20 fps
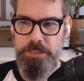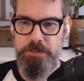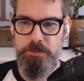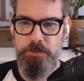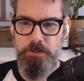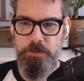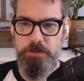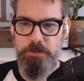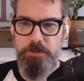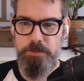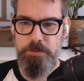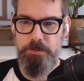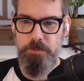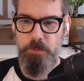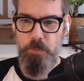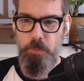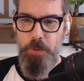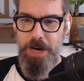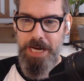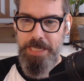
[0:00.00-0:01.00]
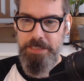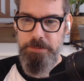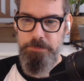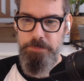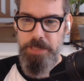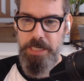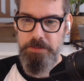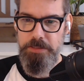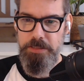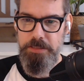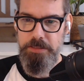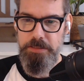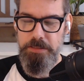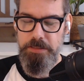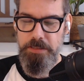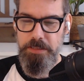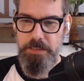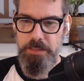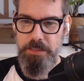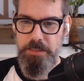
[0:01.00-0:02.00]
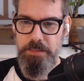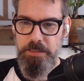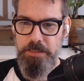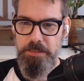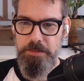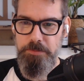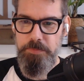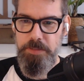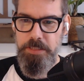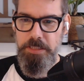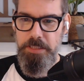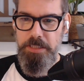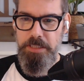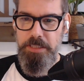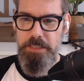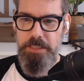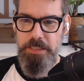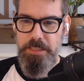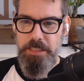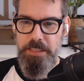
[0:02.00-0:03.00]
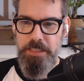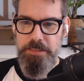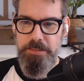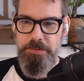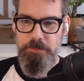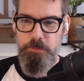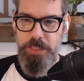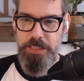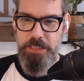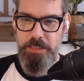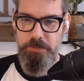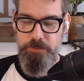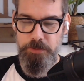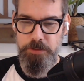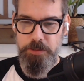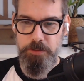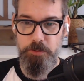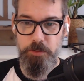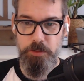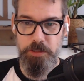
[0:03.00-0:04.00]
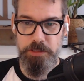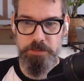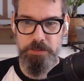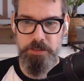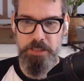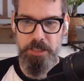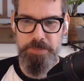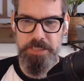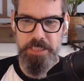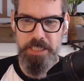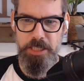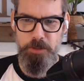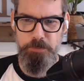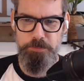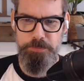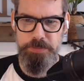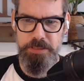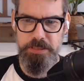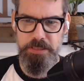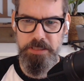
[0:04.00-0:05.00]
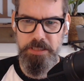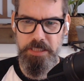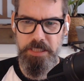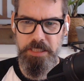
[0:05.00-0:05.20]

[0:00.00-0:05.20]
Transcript: to whine about it and waiting for the nurse to come and help me.